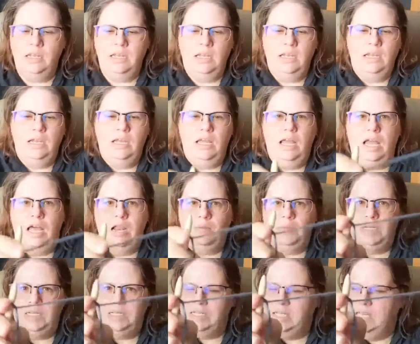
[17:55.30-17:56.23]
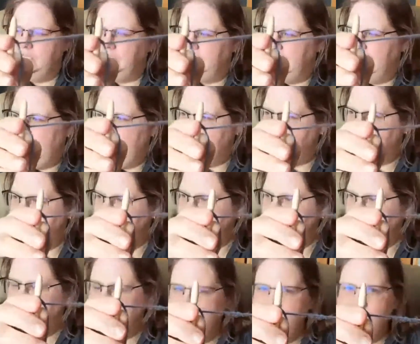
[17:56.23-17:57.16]
and I'm going to take the half hitch
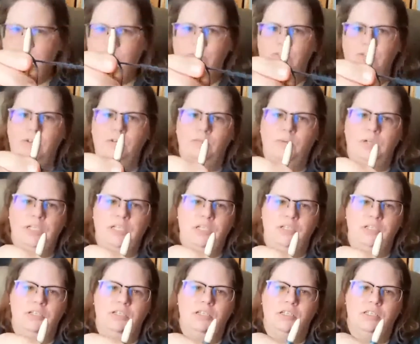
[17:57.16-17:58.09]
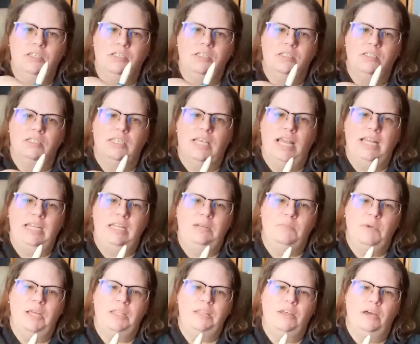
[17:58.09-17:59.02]
off, which is just sliding
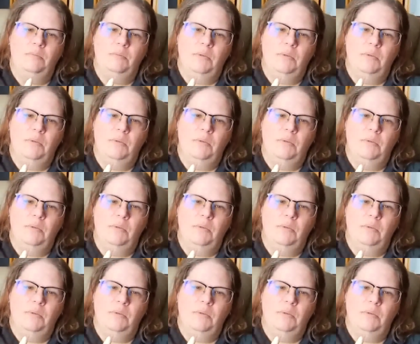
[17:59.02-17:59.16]
my thumb